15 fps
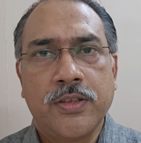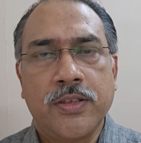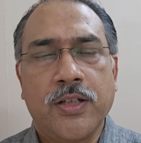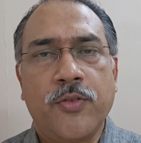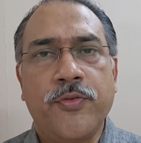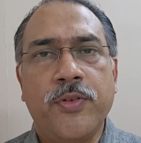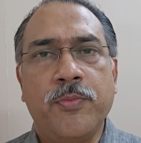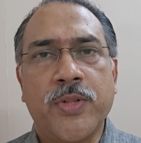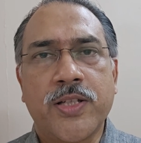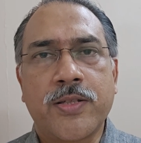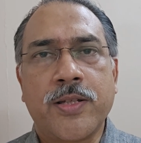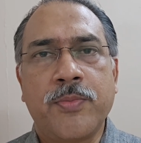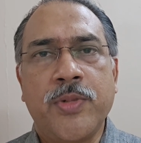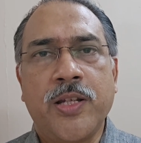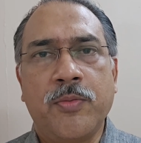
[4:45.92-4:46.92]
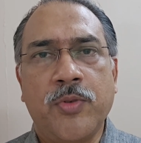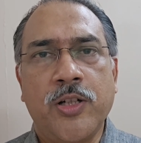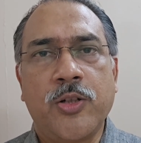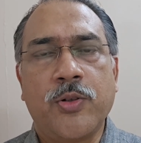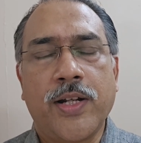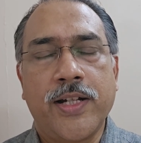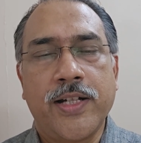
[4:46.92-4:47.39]
Now, we must be able
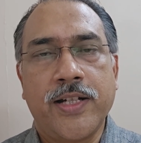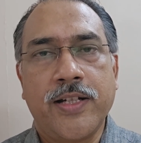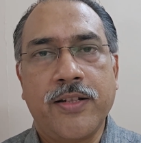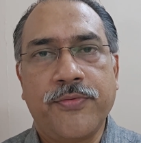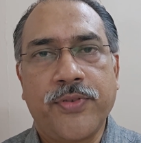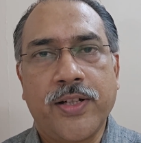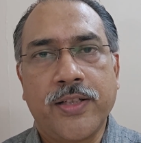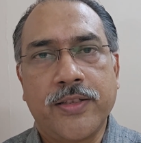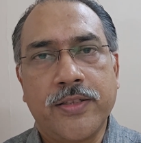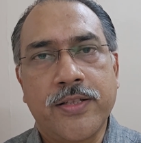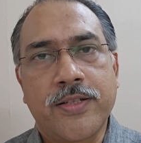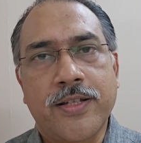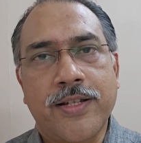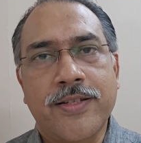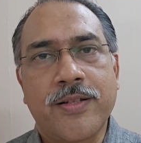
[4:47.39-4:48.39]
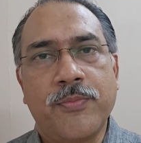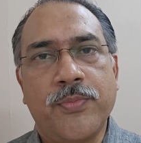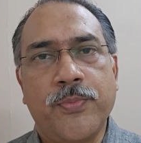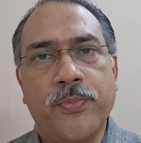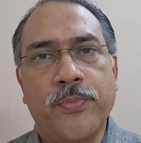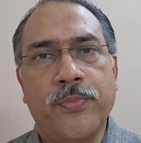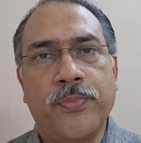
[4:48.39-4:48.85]
to identify this as a
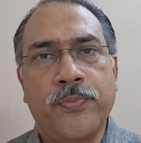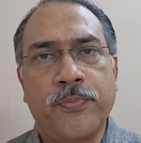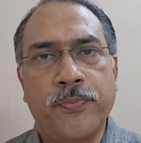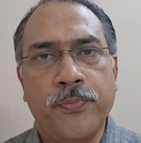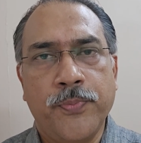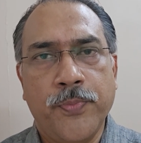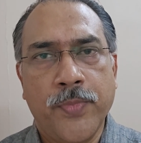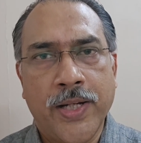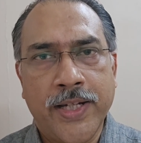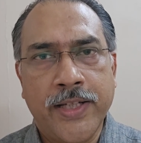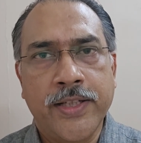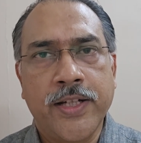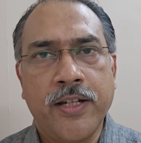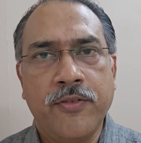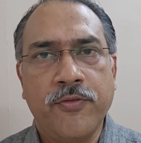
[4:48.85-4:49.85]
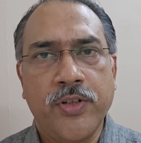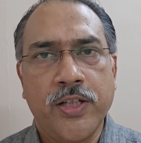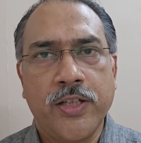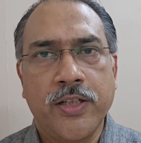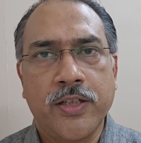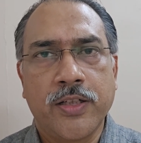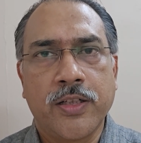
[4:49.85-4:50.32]
migraine
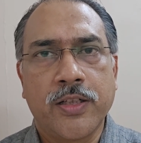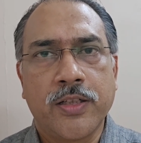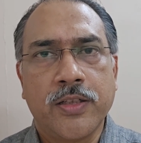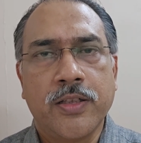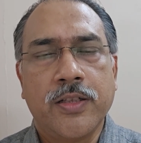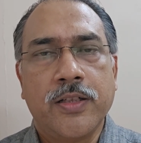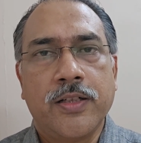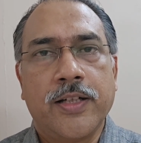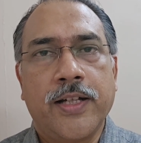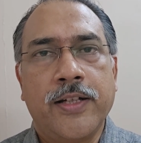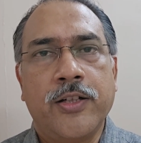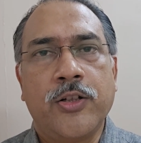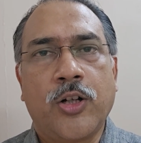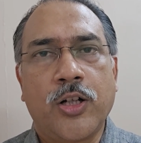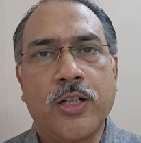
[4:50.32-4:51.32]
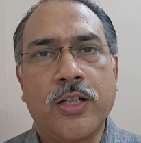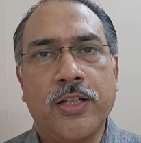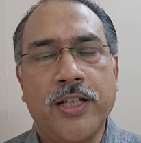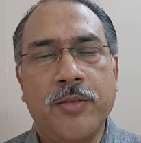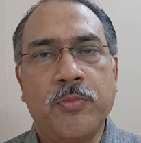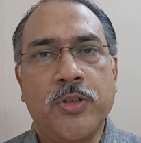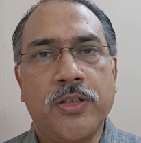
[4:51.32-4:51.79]
variant and not
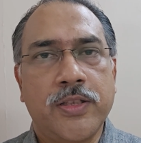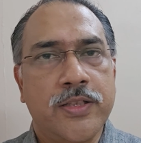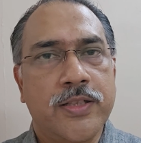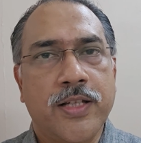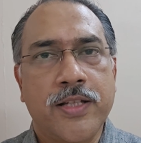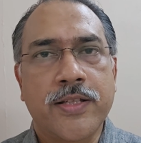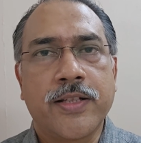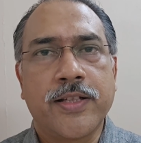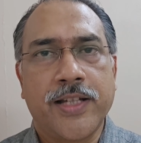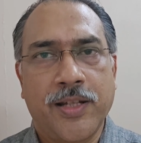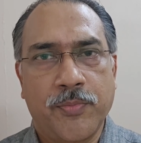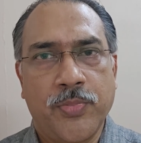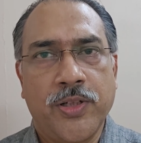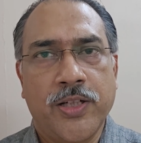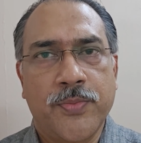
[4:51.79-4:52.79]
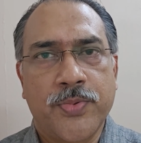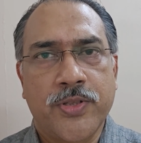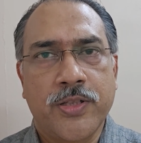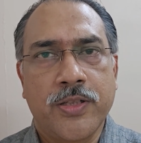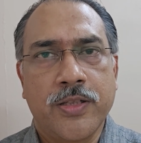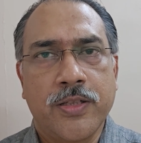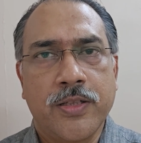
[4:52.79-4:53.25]
label this as an
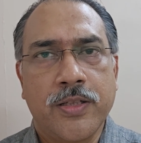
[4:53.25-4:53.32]
epilepsy.